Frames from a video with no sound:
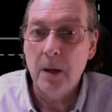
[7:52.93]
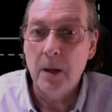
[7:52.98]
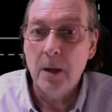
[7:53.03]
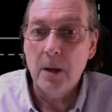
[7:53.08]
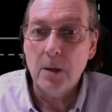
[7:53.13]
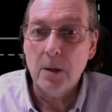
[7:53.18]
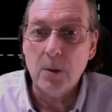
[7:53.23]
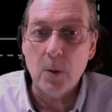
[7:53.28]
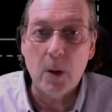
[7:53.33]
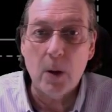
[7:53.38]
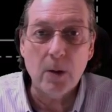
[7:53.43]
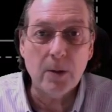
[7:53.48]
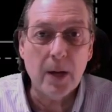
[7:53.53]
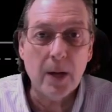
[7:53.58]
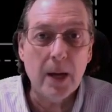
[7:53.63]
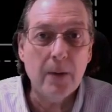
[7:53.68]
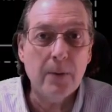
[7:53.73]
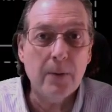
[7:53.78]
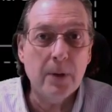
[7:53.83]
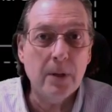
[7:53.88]
So I'll
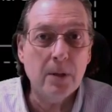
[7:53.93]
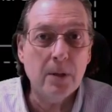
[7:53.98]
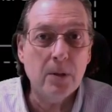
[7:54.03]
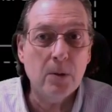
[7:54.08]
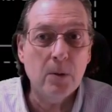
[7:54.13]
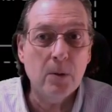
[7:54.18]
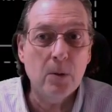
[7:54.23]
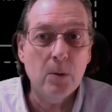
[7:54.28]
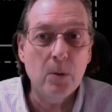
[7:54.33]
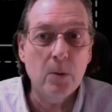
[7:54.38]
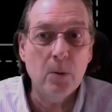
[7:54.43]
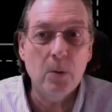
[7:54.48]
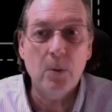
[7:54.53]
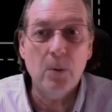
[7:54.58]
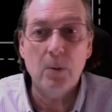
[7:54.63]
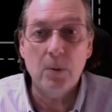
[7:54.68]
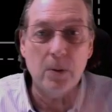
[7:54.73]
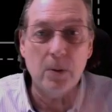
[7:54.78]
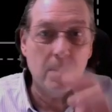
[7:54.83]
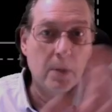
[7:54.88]
dive into
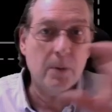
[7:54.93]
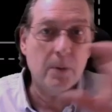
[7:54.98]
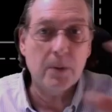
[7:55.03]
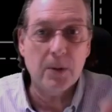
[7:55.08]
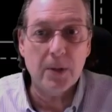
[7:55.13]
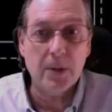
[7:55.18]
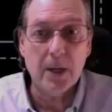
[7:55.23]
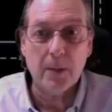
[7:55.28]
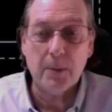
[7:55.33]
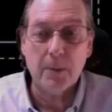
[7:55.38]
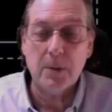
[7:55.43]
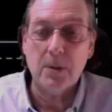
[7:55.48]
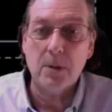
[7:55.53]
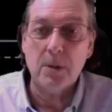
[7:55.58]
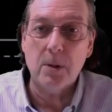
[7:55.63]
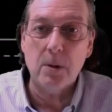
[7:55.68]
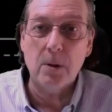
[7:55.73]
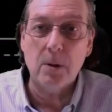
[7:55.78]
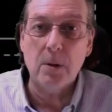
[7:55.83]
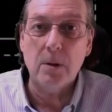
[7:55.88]
the different segments
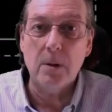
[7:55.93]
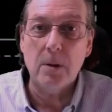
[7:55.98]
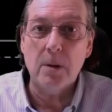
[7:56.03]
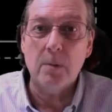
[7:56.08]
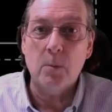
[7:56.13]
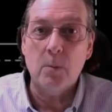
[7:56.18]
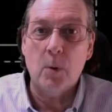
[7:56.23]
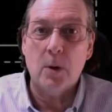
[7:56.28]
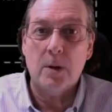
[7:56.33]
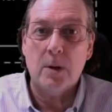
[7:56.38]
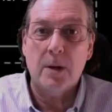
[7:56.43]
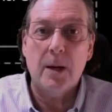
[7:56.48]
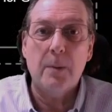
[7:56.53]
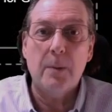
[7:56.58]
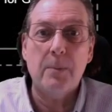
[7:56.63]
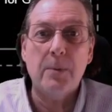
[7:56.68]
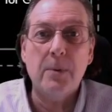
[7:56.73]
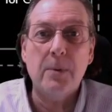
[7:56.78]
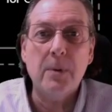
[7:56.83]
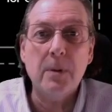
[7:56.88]
here in more
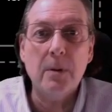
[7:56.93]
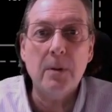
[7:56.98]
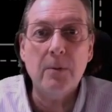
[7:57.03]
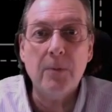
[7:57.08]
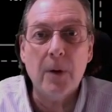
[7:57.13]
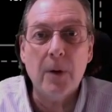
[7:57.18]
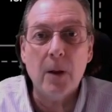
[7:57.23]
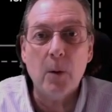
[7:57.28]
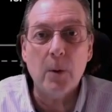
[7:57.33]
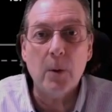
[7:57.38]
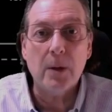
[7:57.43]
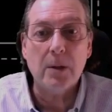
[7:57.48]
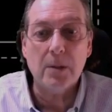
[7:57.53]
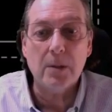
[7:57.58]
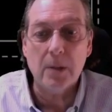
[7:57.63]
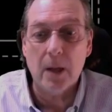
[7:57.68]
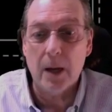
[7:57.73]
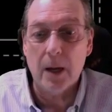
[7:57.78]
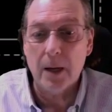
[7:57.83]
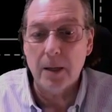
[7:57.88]
depth in the following
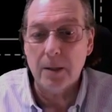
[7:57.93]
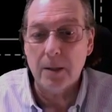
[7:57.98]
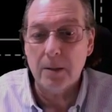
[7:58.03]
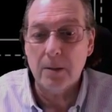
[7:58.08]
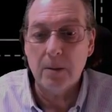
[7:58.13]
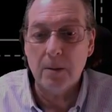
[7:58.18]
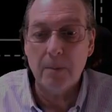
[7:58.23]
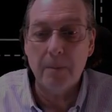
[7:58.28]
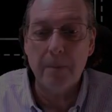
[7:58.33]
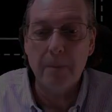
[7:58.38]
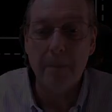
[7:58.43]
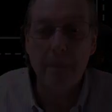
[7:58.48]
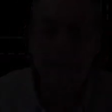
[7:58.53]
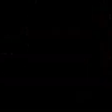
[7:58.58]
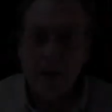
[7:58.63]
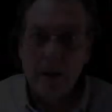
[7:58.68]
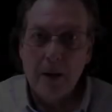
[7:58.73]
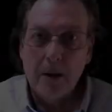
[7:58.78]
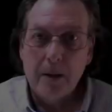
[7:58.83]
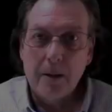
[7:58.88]
slides.
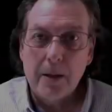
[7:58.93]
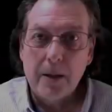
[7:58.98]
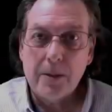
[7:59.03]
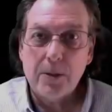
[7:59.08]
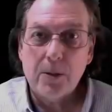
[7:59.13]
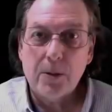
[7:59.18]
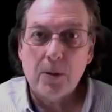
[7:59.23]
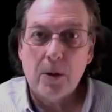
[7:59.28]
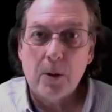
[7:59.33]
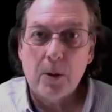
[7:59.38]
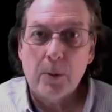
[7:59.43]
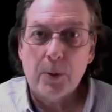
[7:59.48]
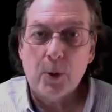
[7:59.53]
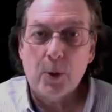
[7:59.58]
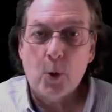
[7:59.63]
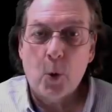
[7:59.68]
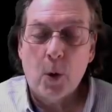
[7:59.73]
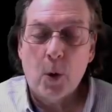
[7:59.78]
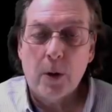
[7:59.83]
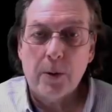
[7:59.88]
Let's start with the
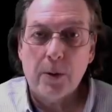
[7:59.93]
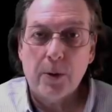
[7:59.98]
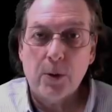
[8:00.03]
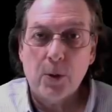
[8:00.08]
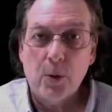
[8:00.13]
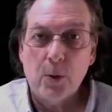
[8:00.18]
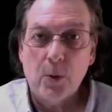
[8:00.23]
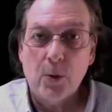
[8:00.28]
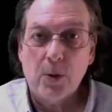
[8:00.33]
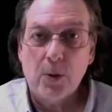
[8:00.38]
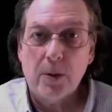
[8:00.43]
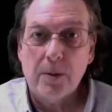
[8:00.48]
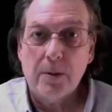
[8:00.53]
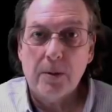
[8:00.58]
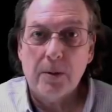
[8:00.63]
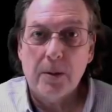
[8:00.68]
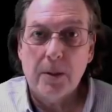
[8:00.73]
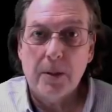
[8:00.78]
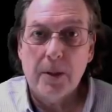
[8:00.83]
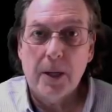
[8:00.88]
core of the solution,
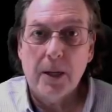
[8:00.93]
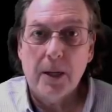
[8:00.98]
data